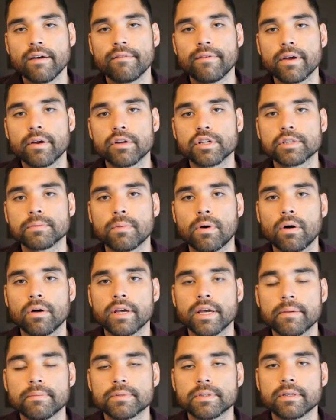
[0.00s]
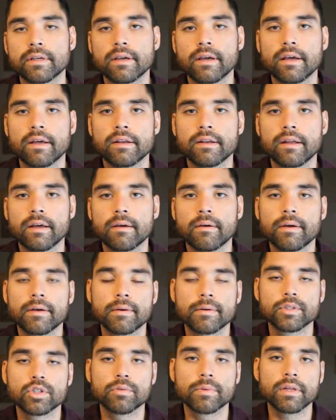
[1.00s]
Very small hips, and
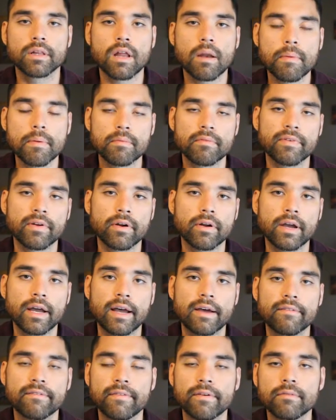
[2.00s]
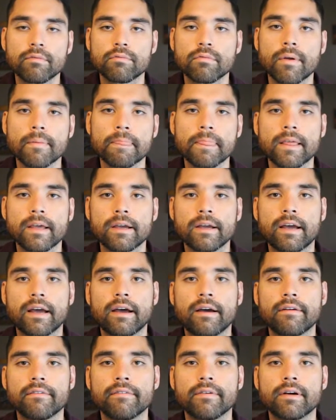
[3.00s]
I'm assuming a lot of people
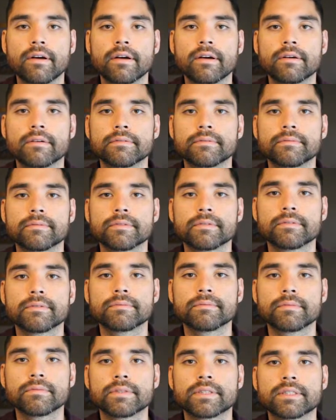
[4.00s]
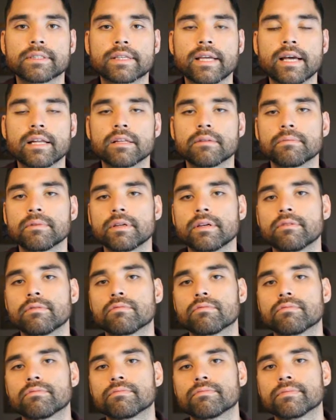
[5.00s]
have
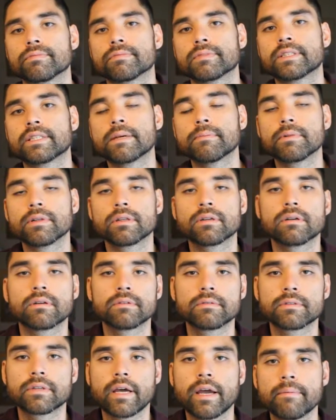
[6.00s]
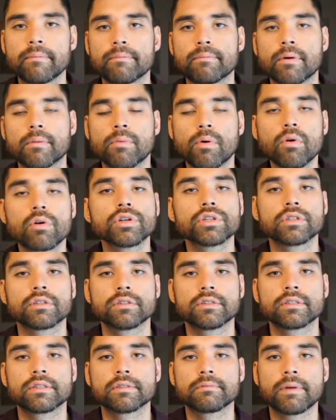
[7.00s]
scalably similar type
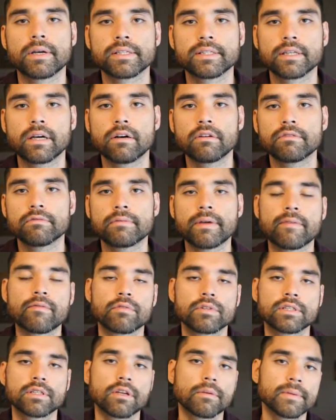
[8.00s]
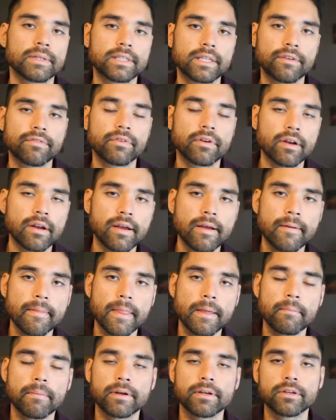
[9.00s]
proportions as myself. Everyone's a little bit different,
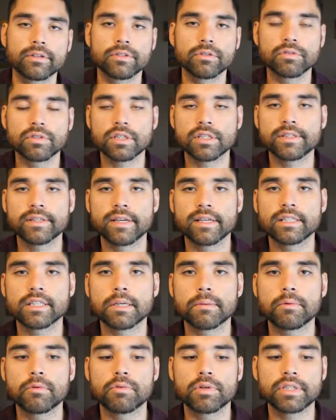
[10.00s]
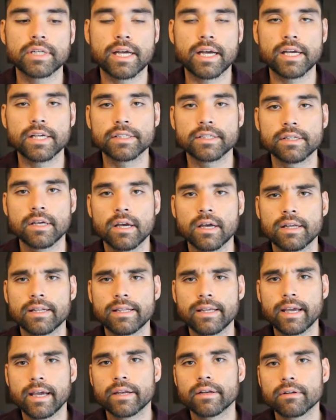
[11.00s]
but there's no such thing as someone which has
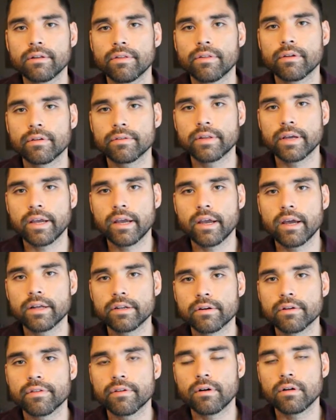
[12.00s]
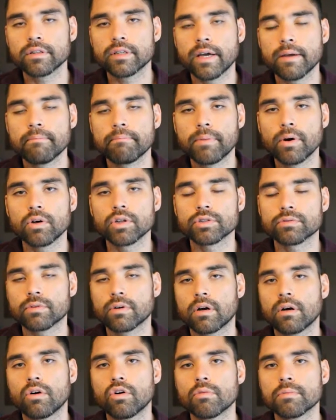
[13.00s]
Neanderthal type bones.
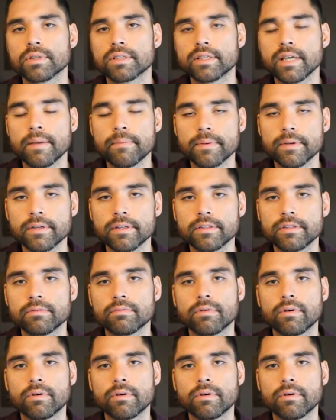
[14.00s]
We're all Homo sapiens.